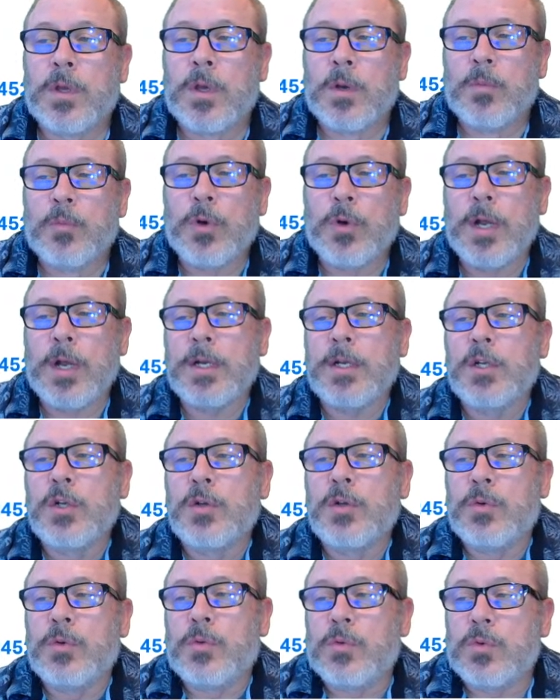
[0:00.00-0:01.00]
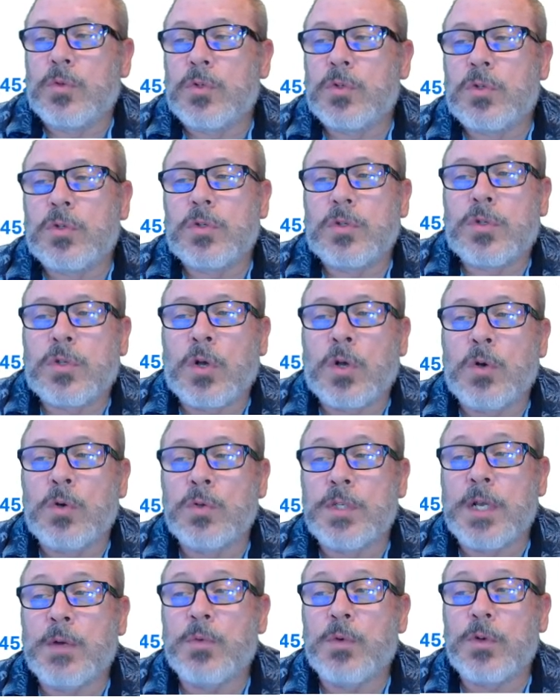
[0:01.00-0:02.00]
Product news. So
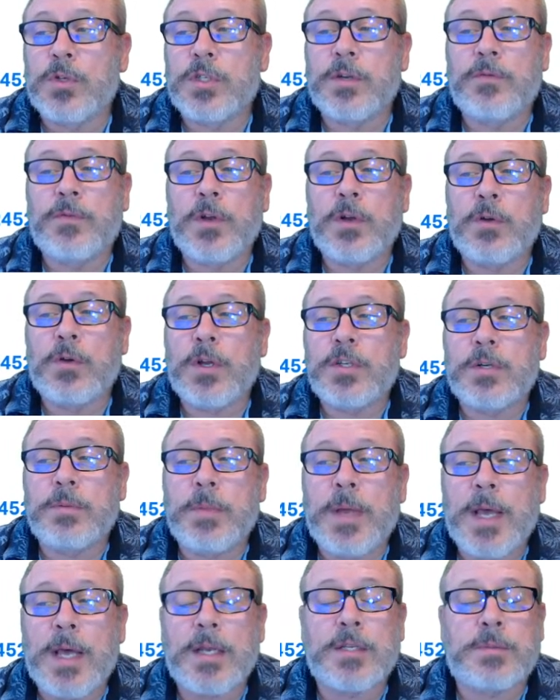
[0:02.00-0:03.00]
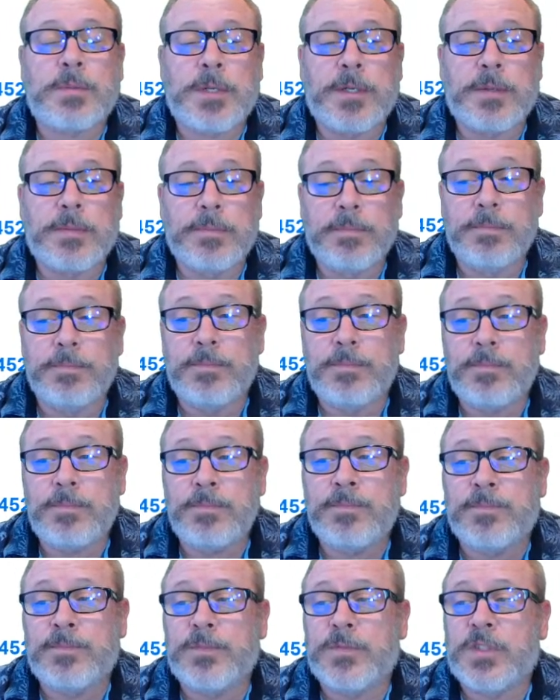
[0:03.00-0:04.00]
ZENworks Configuration Management.
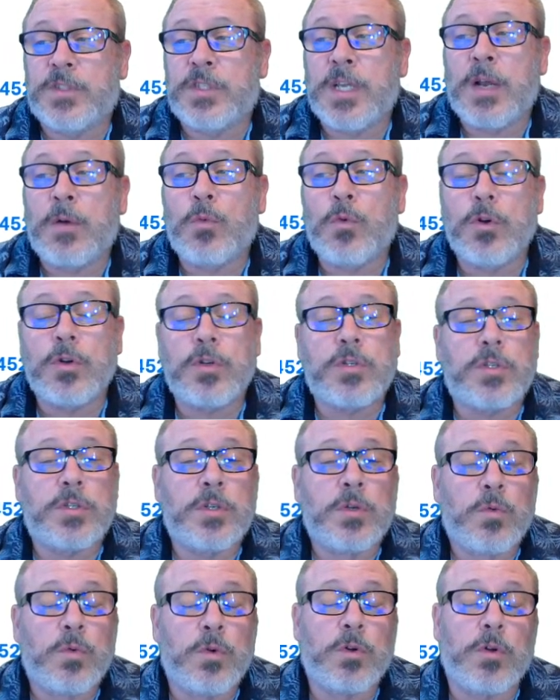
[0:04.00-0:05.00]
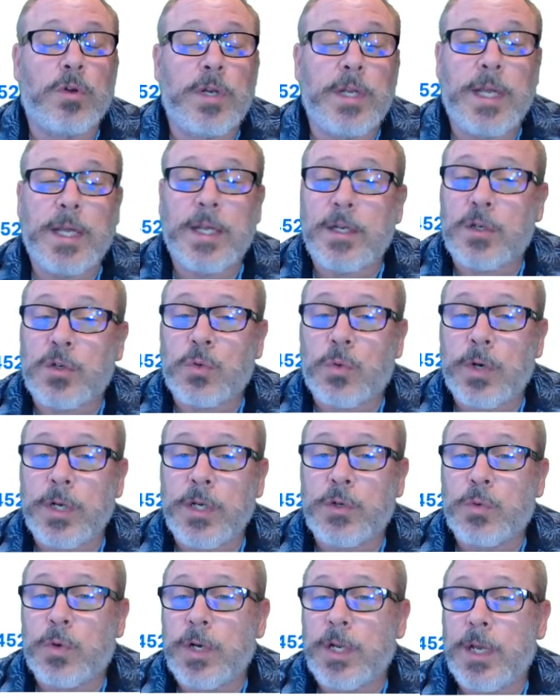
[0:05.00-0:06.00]
ZENworks, we're currently at
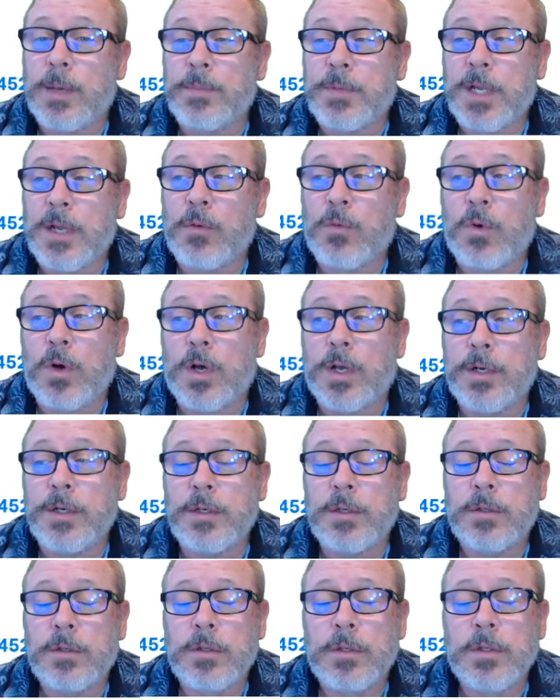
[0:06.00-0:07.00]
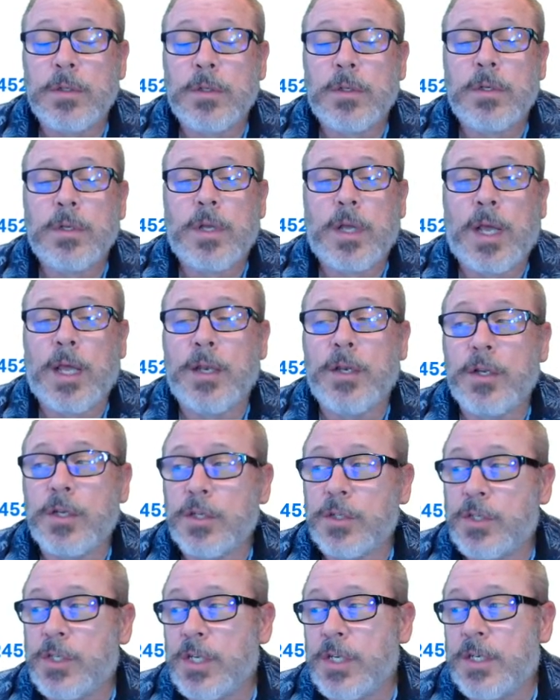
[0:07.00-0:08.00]
2020 Update 1. And you
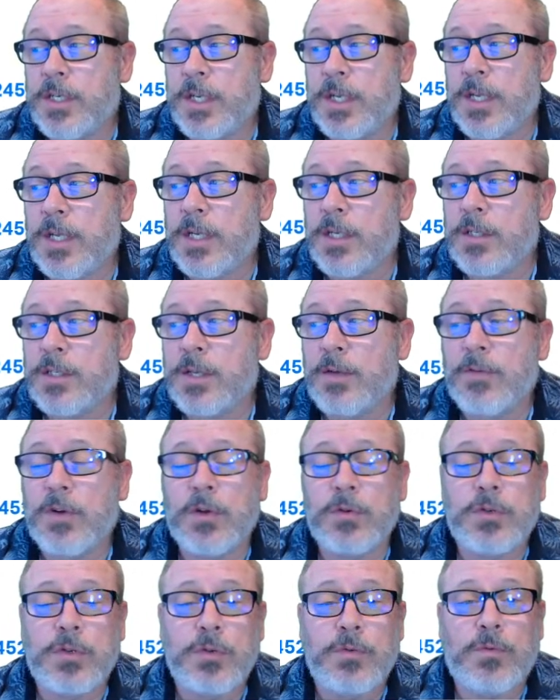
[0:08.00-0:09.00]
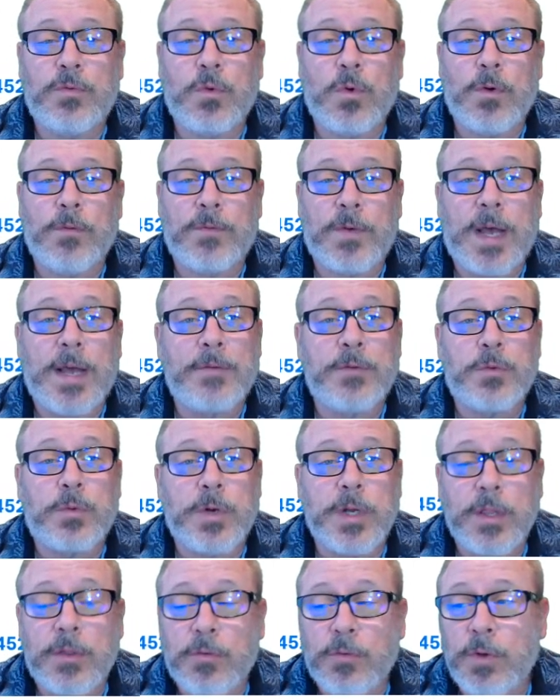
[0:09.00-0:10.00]
can see TID
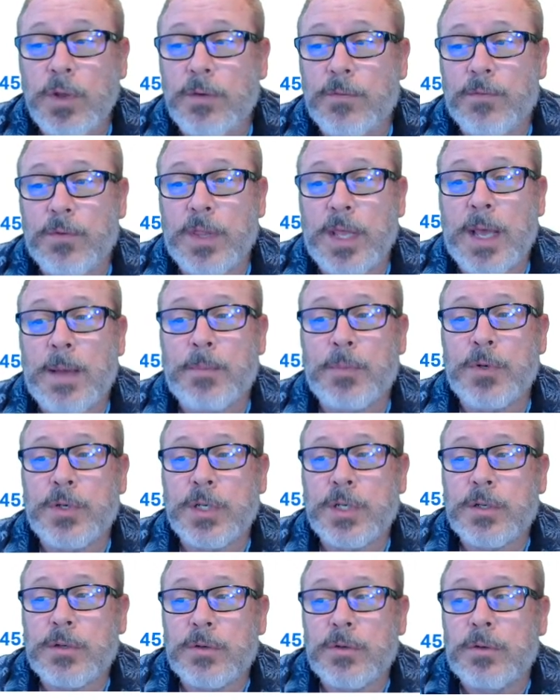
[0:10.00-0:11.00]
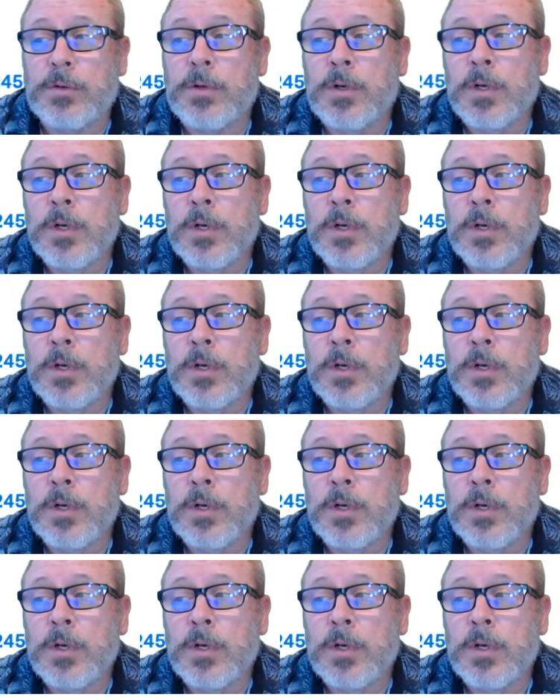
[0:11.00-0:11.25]
7024523 for that particular